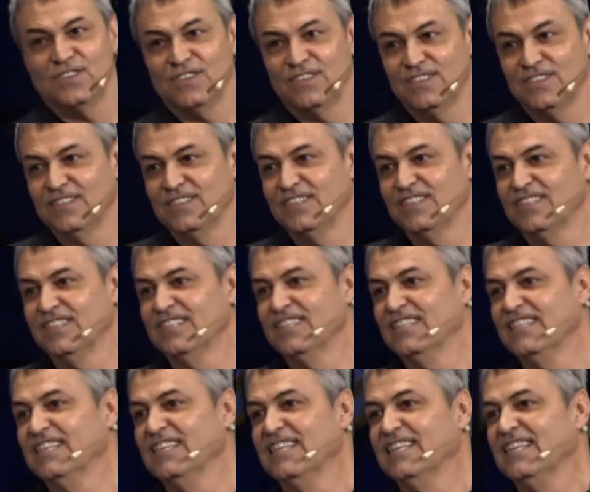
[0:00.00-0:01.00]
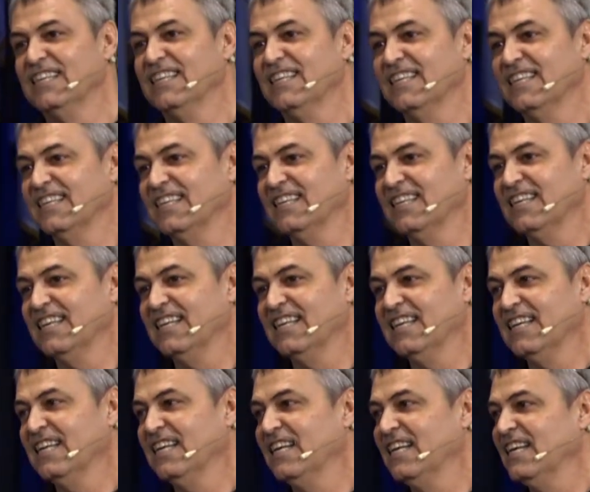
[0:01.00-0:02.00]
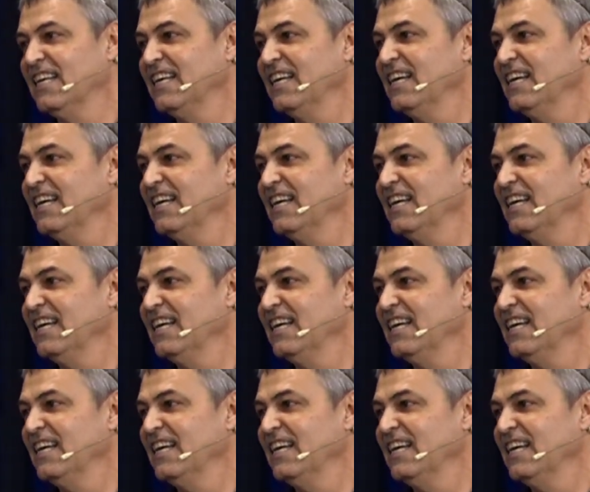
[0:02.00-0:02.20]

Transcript: No one is speaking in this clip.